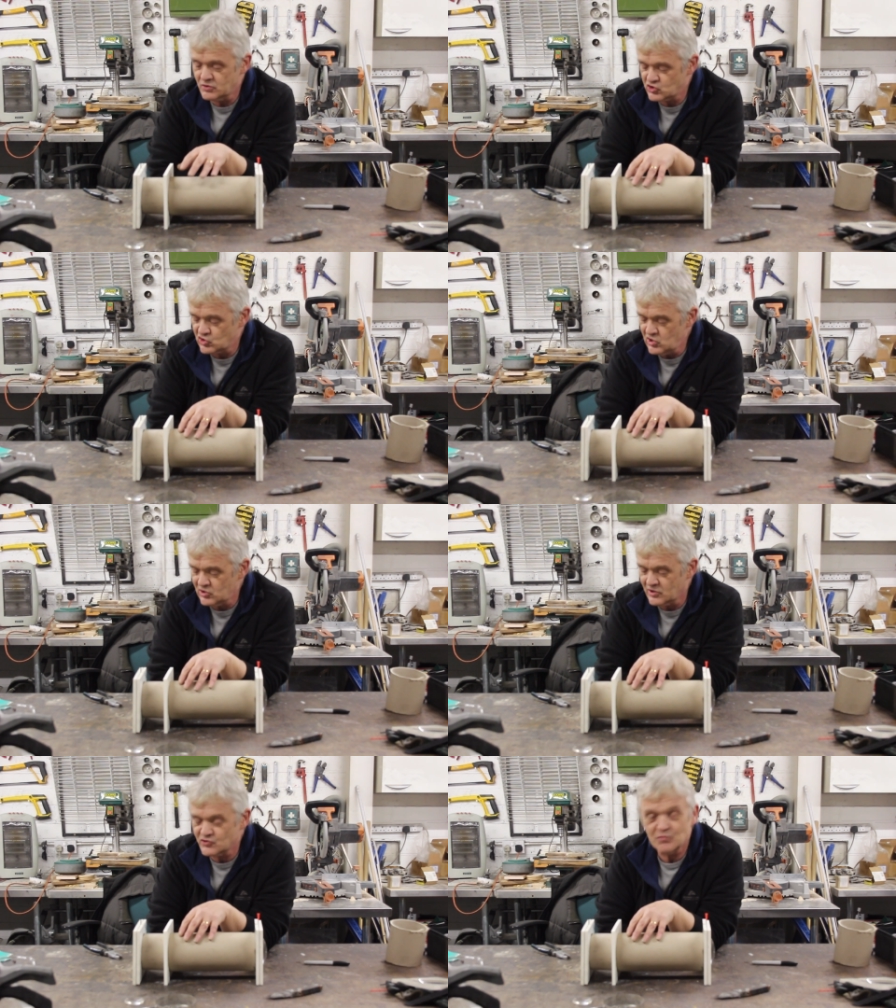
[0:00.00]
but
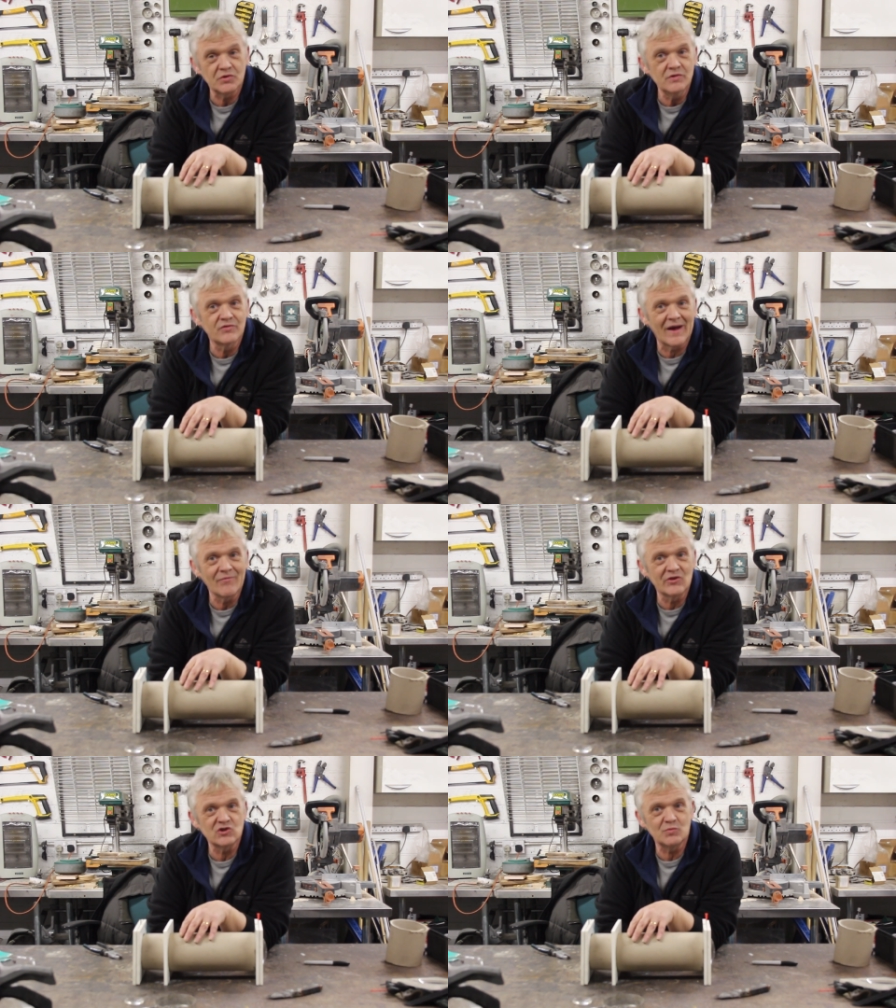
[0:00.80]
certainly as a proof,
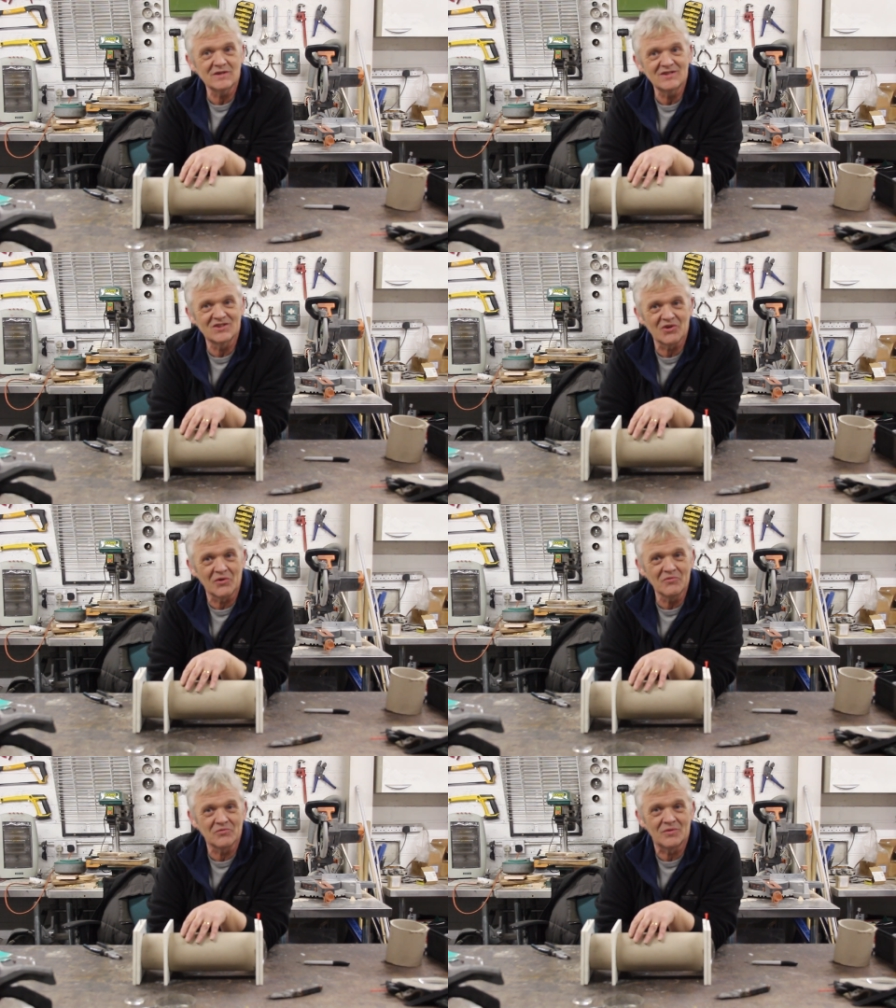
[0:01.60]
can this be
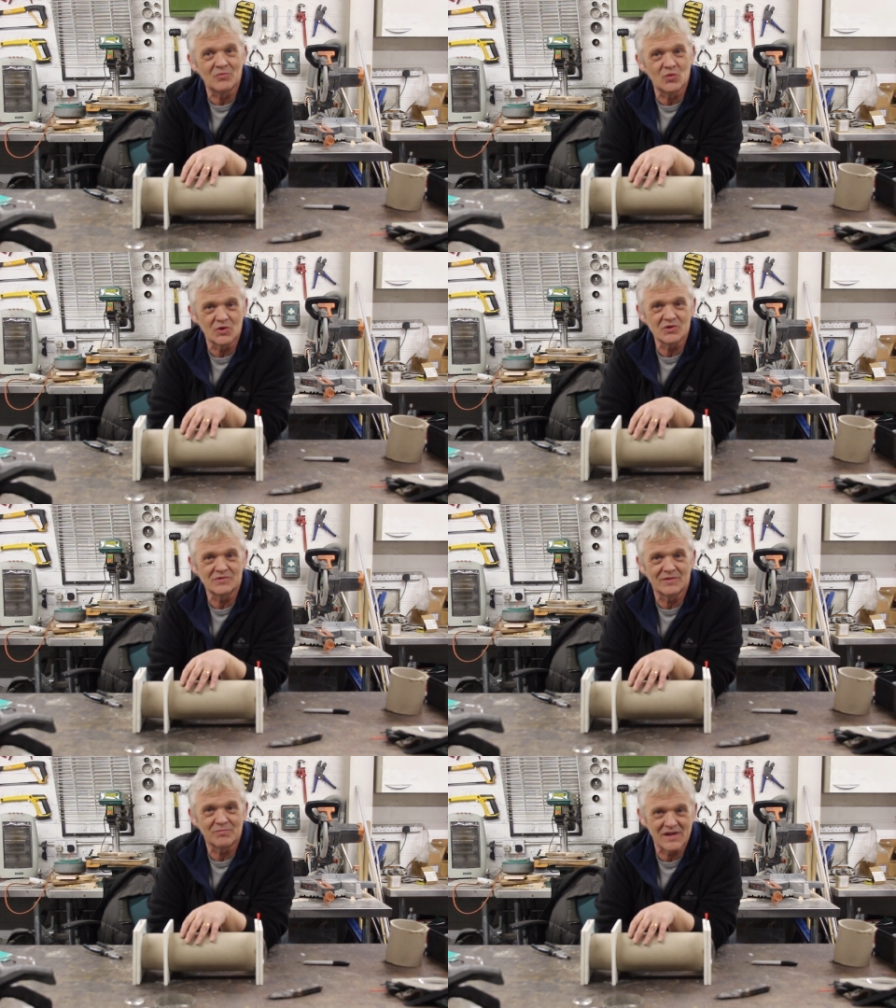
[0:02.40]
done from
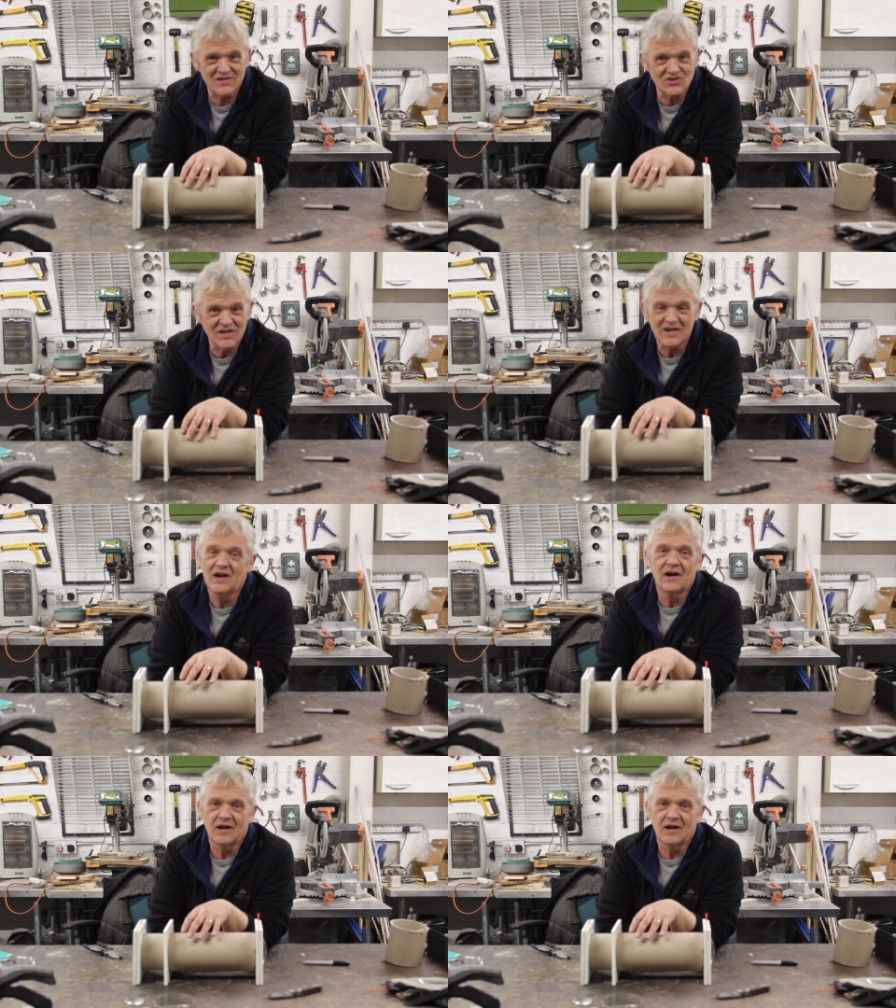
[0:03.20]
water and plastic?